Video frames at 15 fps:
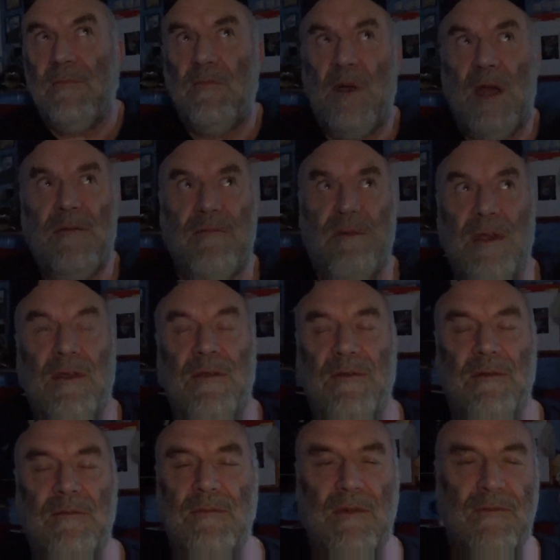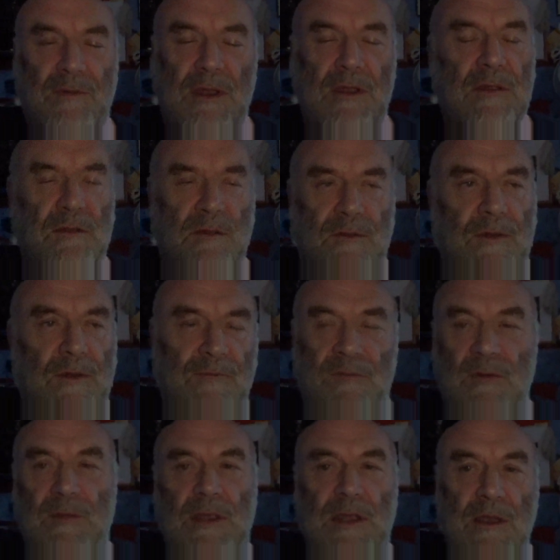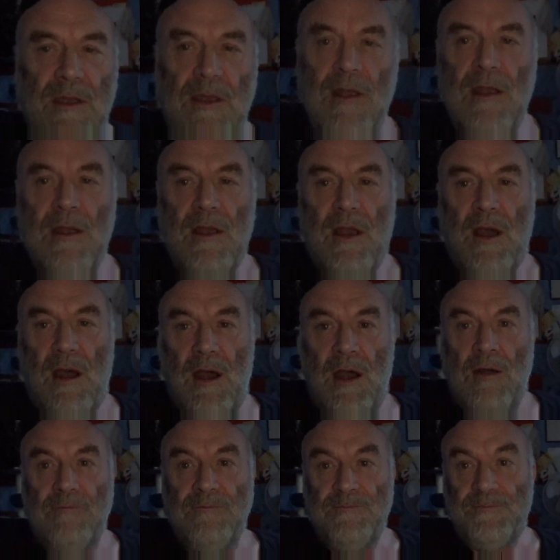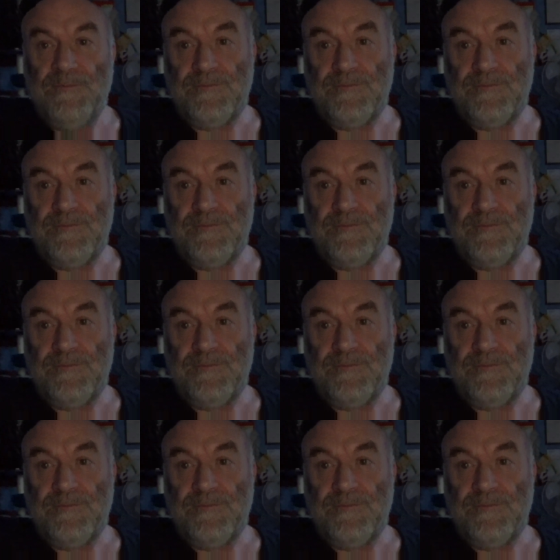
whatever it is. I forget the other thing for a minute. But